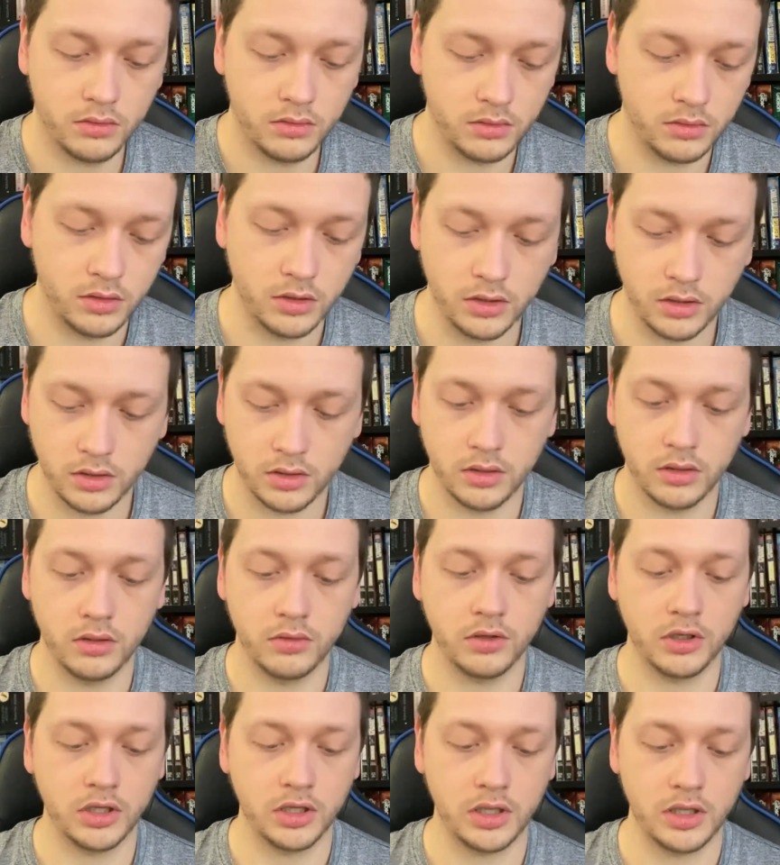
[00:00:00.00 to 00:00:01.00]

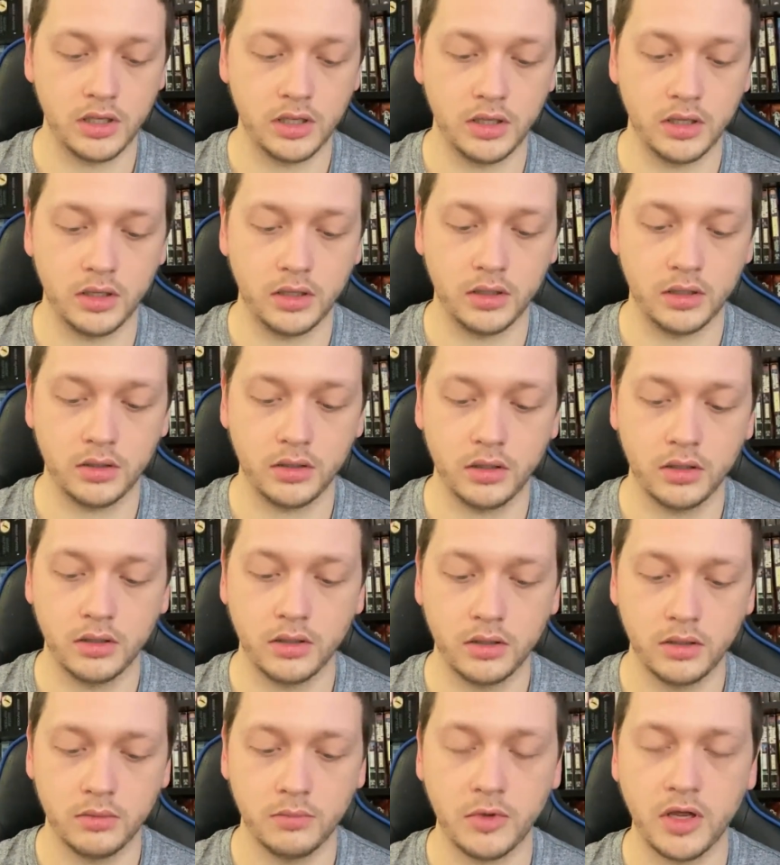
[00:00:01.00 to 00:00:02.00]
Okay,
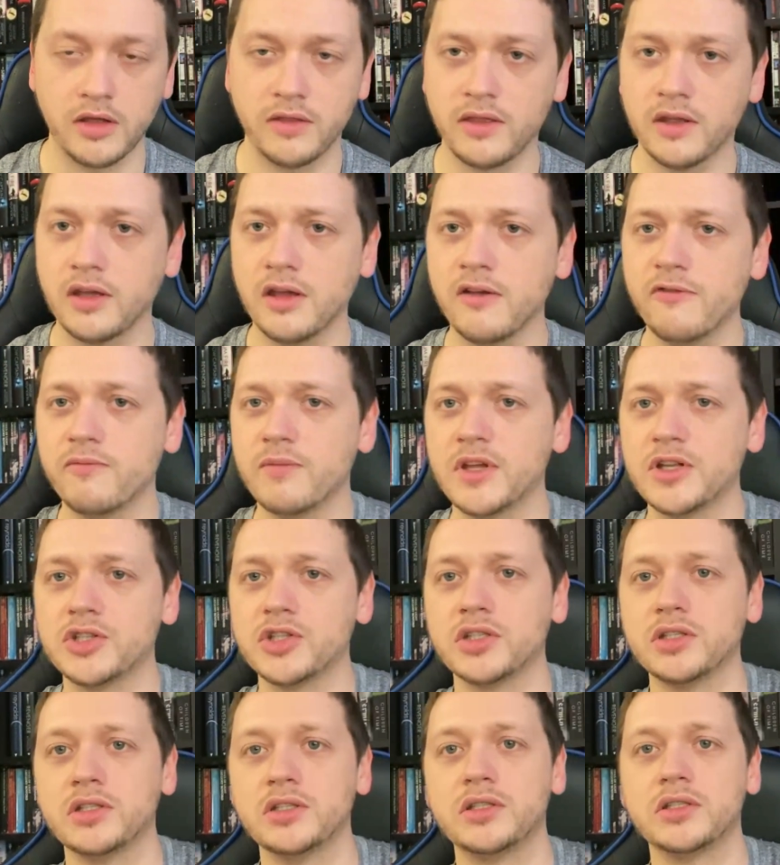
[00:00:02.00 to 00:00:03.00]
I think I've
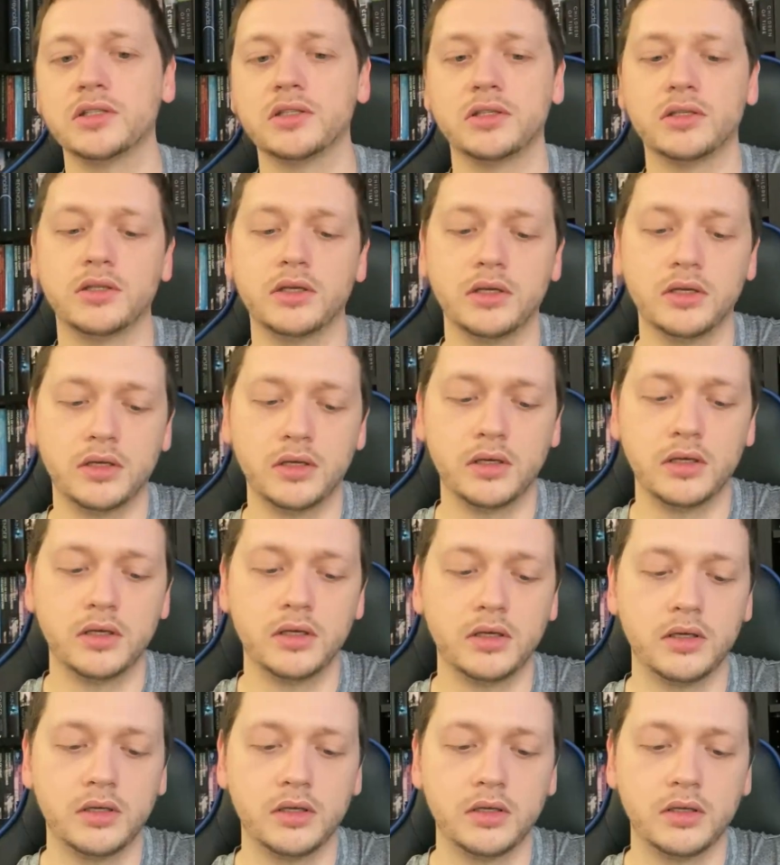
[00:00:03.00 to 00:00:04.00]
mentioned,
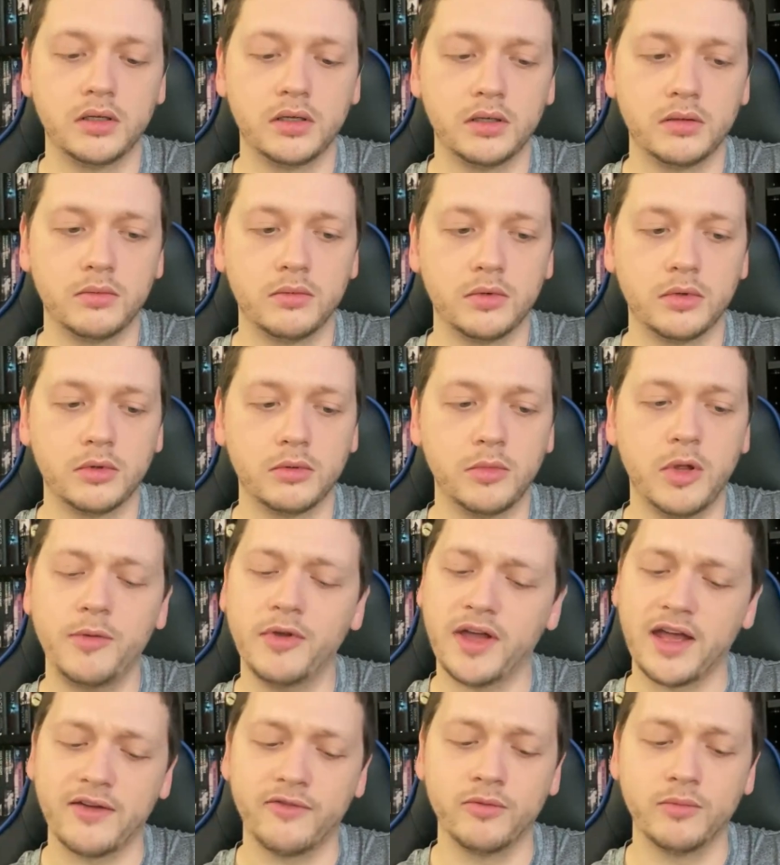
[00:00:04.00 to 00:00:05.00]
maybe I
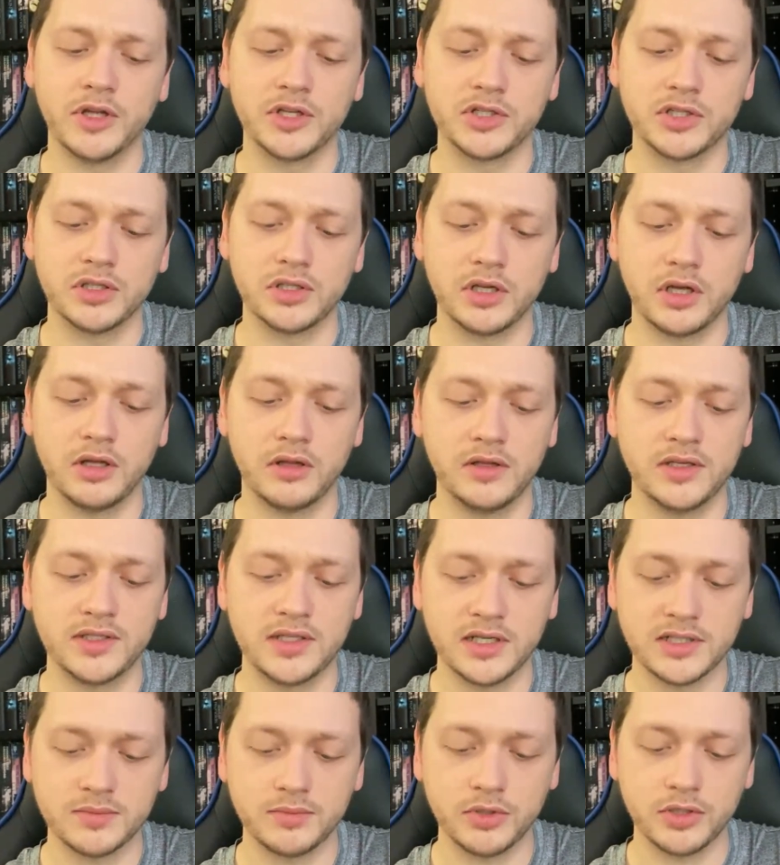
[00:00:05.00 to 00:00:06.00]
haven't mentioned, these
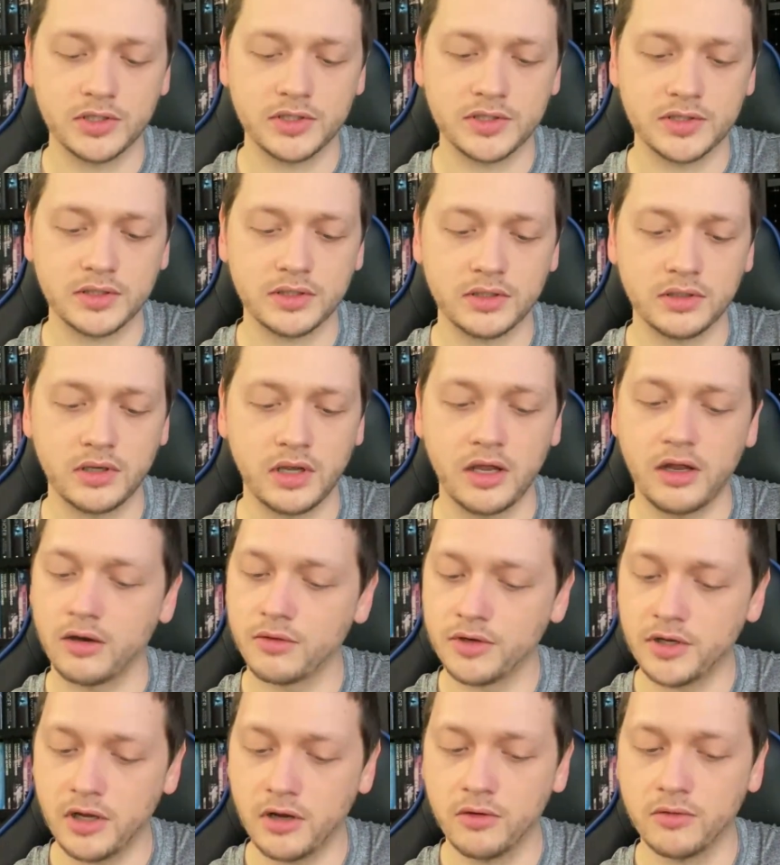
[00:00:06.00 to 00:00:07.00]
next books, I
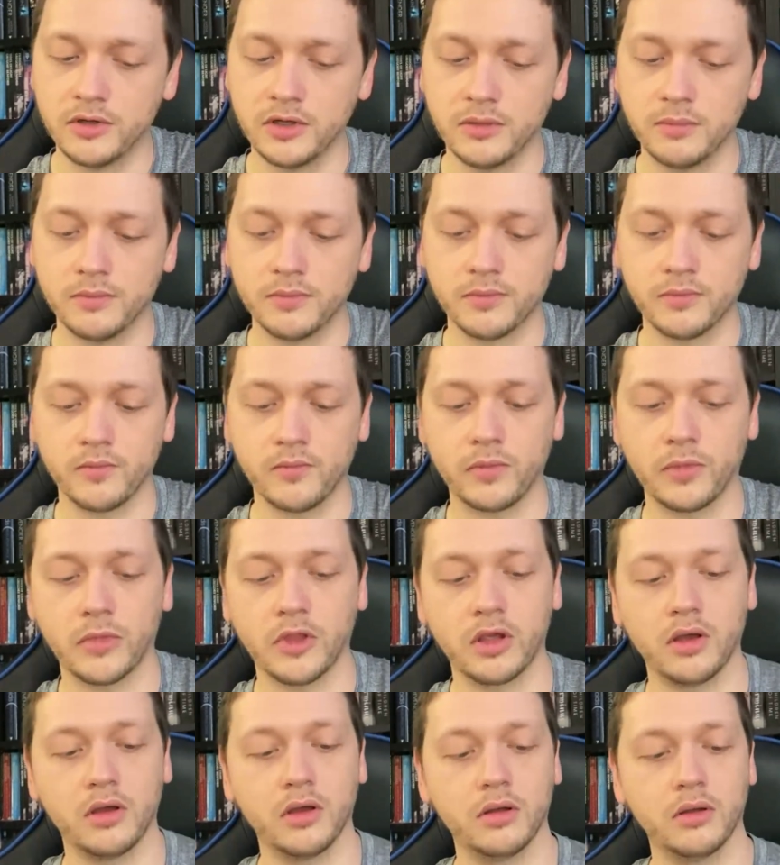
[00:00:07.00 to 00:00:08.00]
already own them.
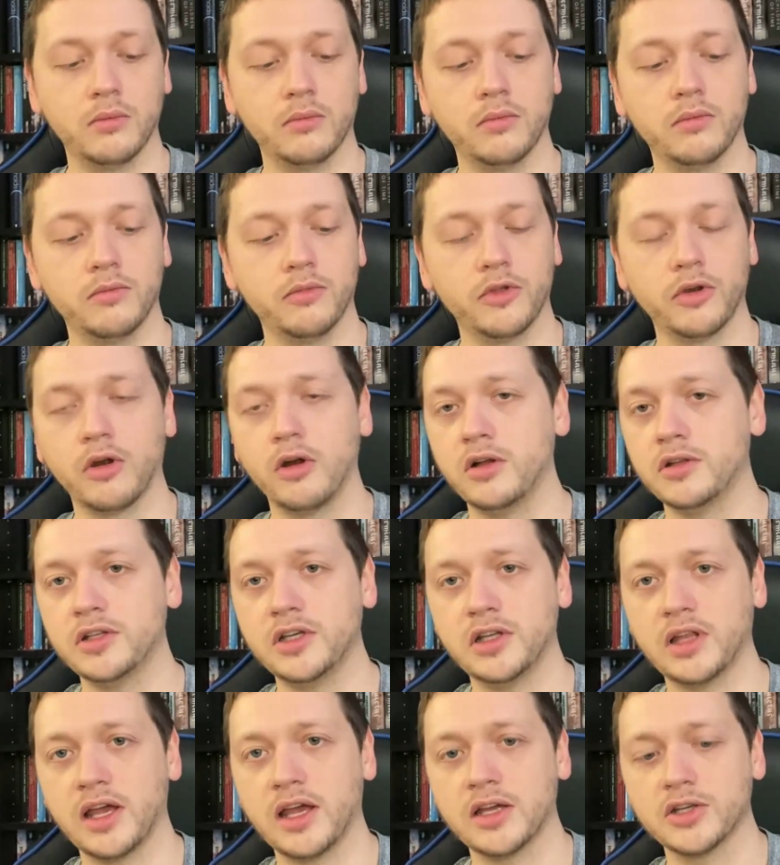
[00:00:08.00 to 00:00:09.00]
They're all
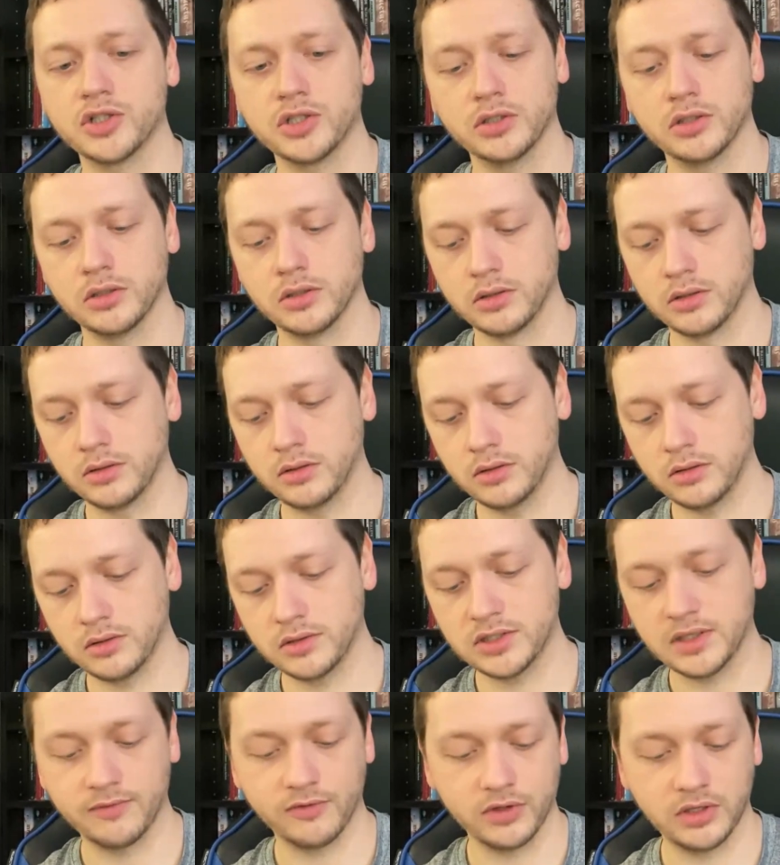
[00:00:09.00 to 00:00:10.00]
Neil Asher,
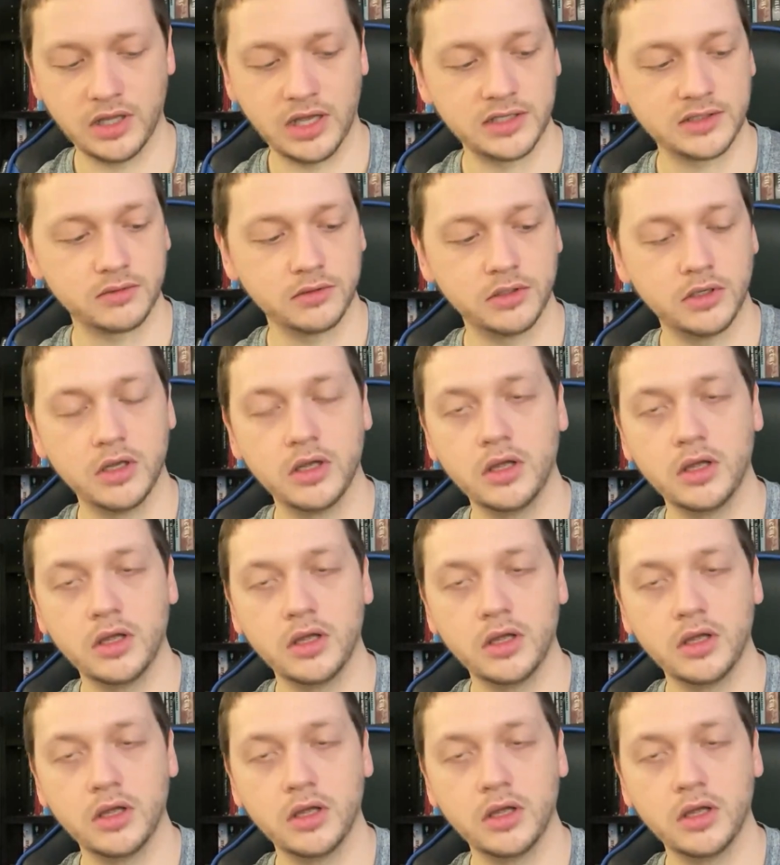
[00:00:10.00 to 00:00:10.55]
except for the last one.